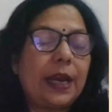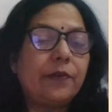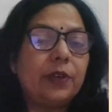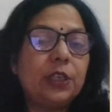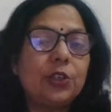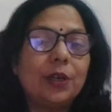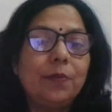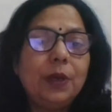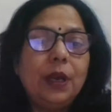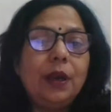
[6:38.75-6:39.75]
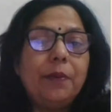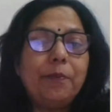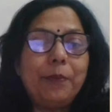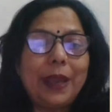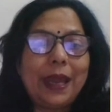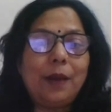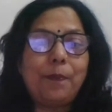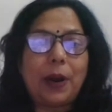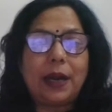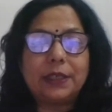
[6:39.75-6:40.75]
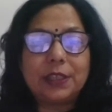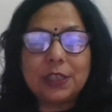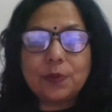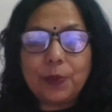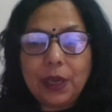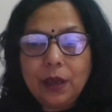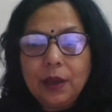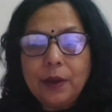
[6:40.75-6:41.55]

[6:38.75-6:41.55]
Andrecium, male part, jisme,